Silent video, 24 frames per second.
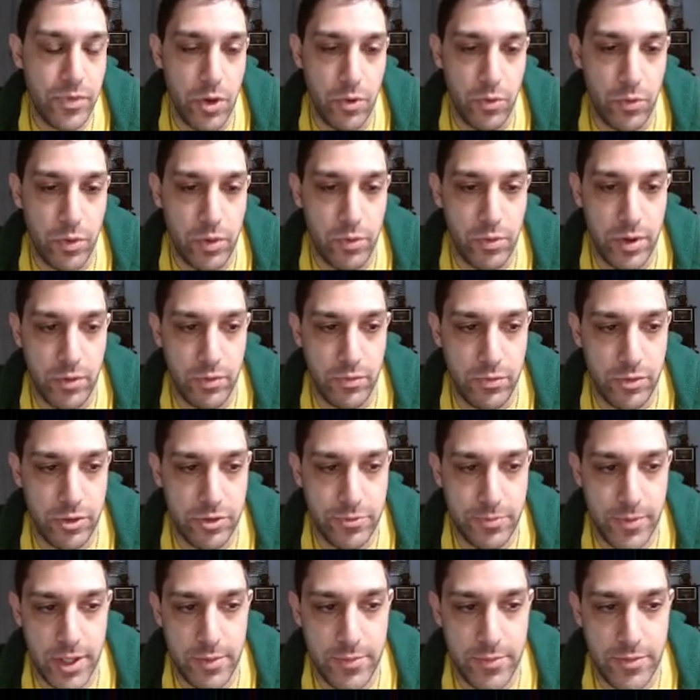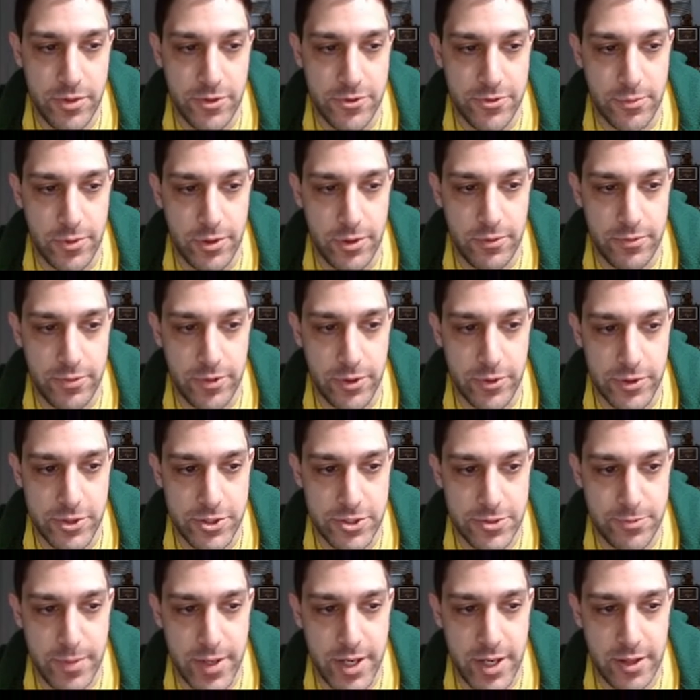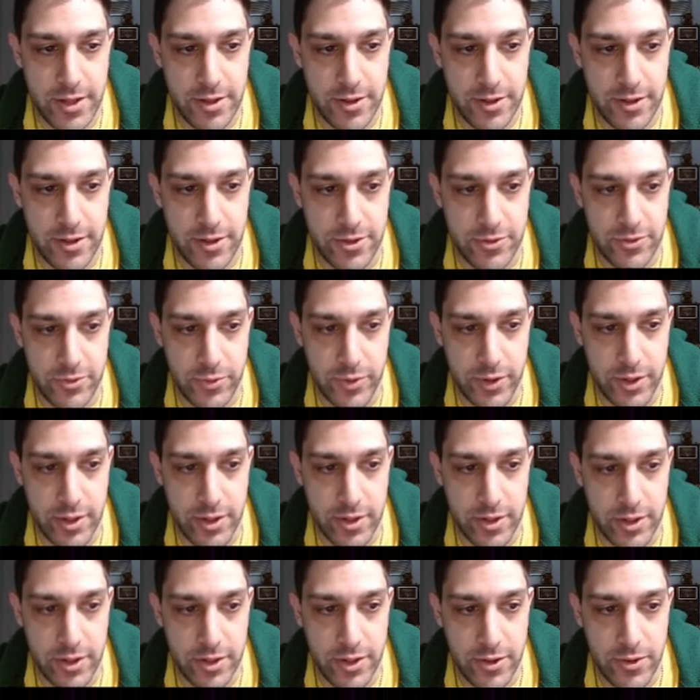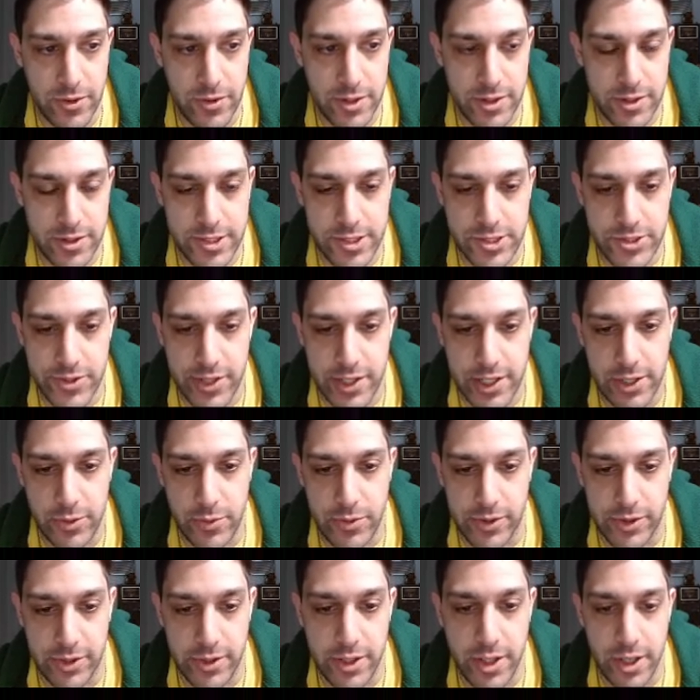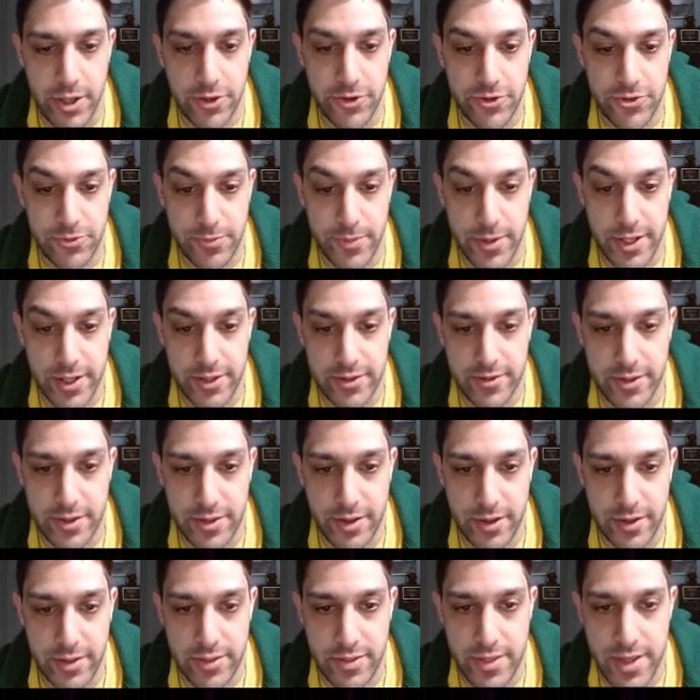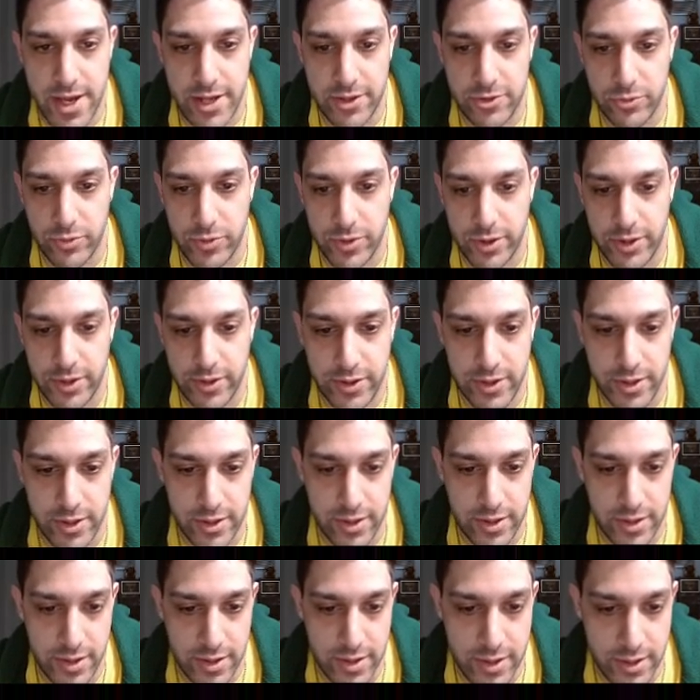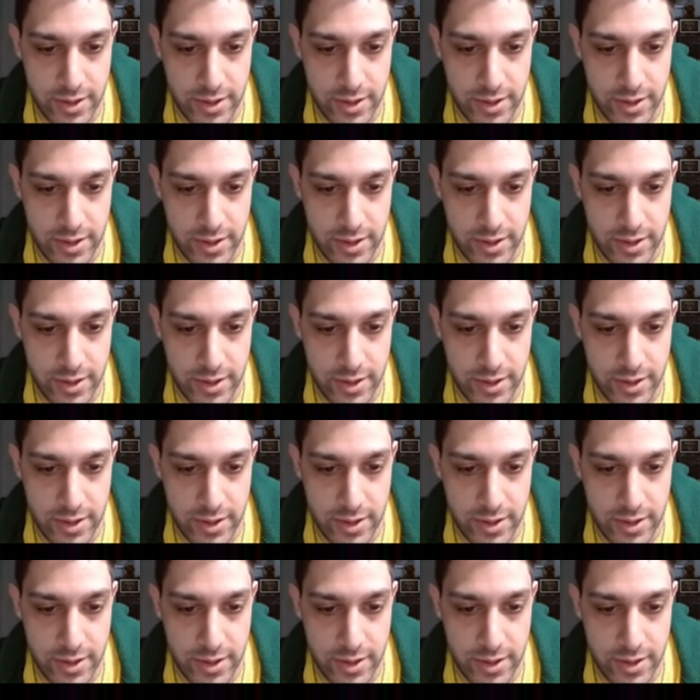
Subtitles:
let's play him in the small forward spot because we're gonna go a little contrarian with our guard spots. I think that's where you can